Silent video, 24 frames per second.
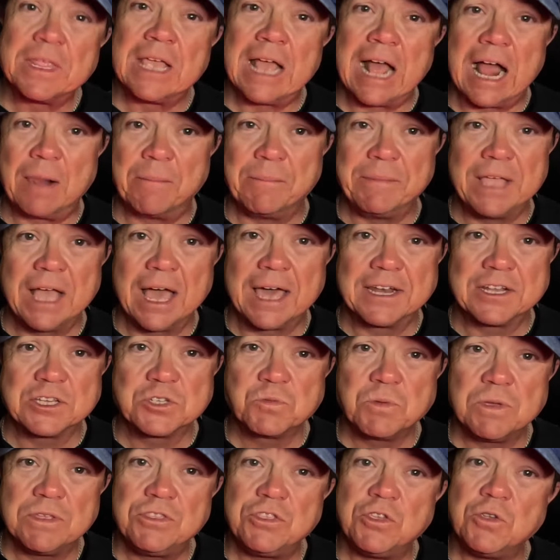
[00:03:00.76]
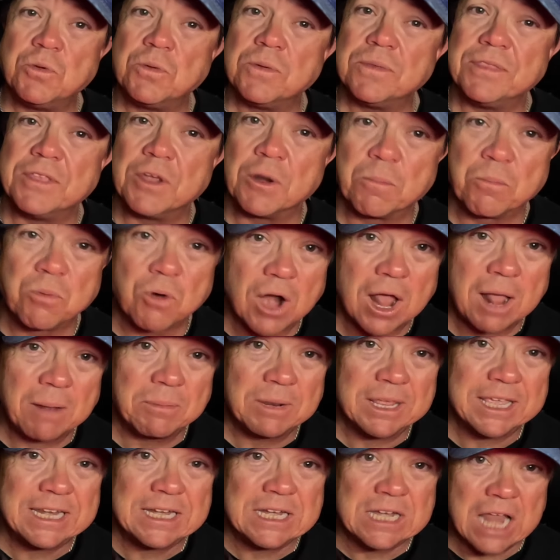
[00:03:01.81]
I'll be honest with you, they're
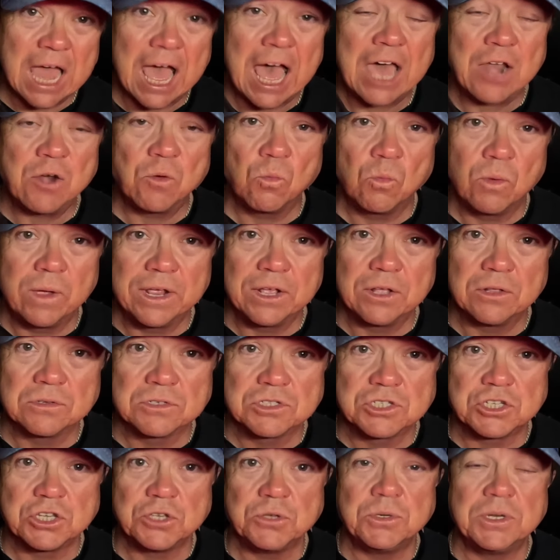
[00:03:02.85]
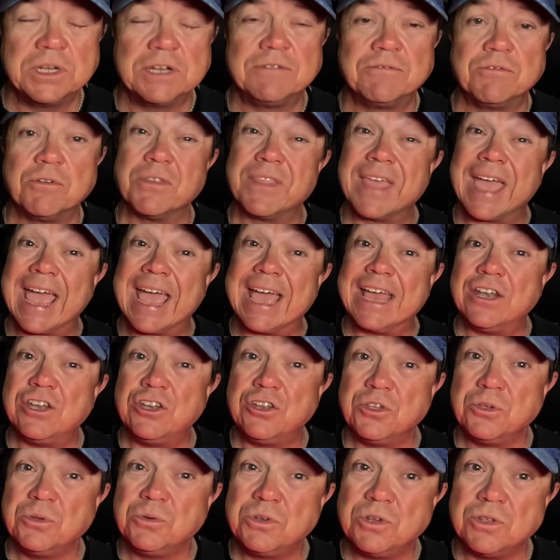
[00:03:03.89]
probably not well suited for that
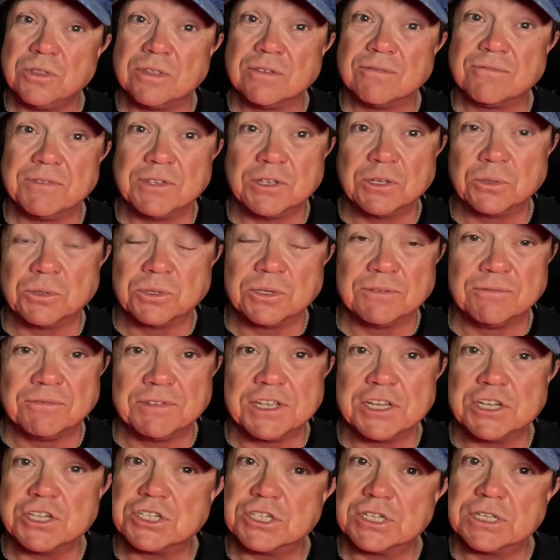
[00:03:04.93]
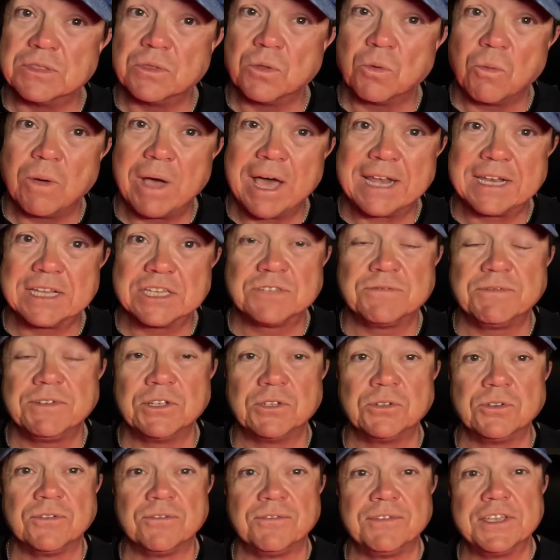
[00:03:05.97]
due to the field of vision. The widest
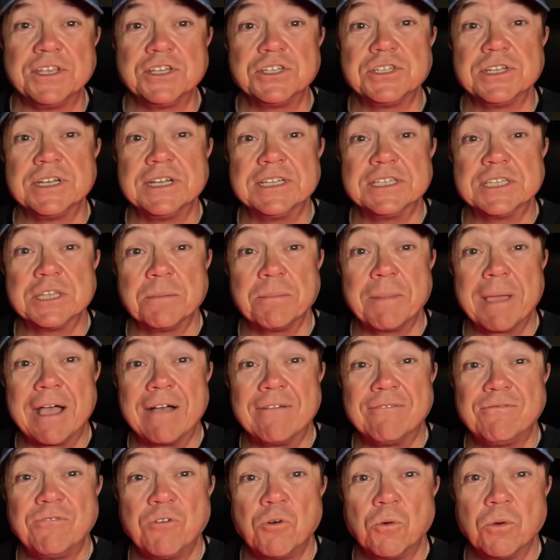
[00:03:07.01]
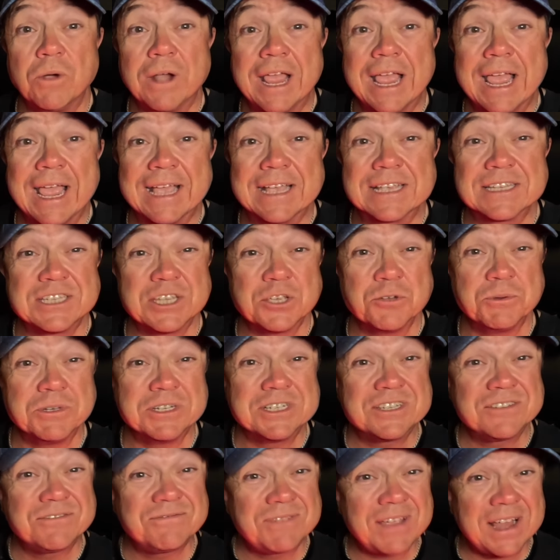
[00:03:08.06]
field of vision is about 4x, so
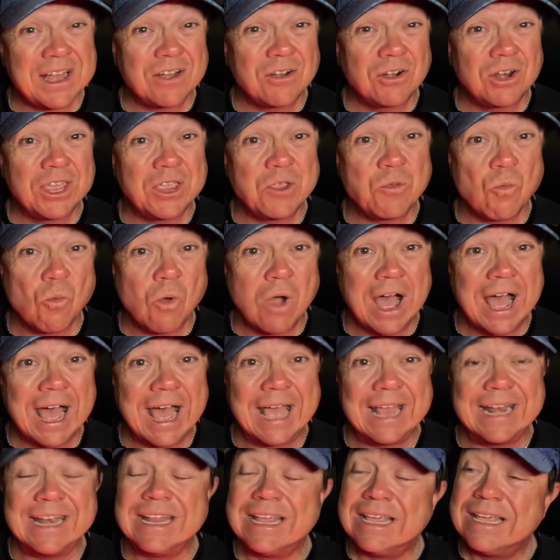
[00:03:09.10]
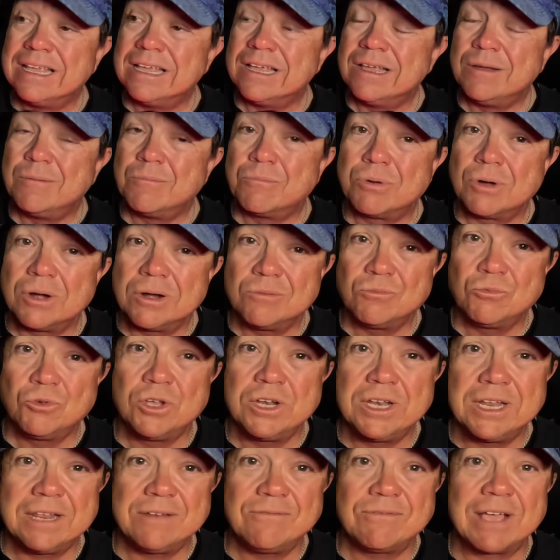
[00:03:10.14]
it's fairly wide. I
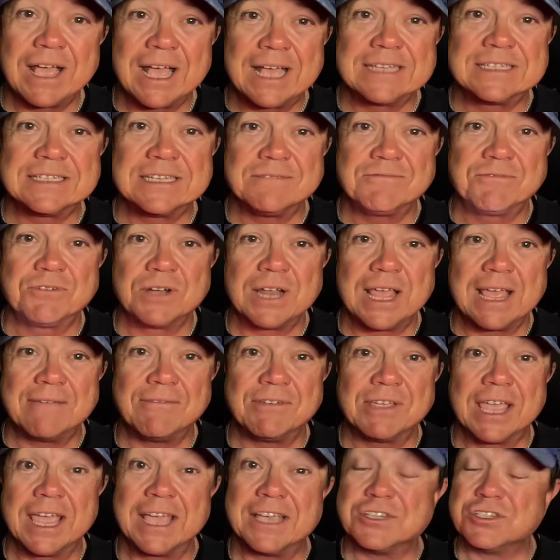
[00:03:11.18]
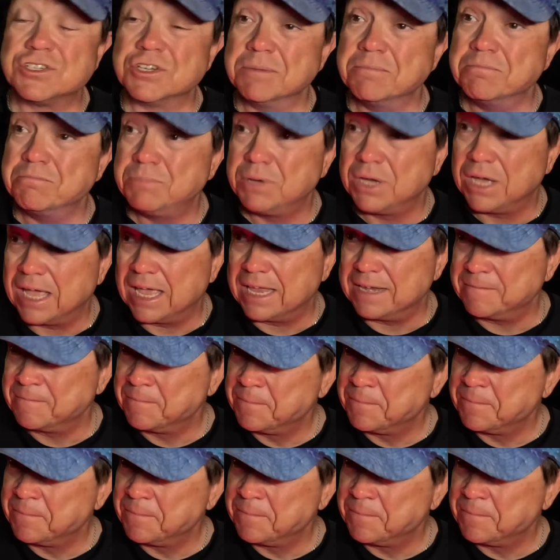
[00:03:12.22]
wouldn't advise it for navigation, but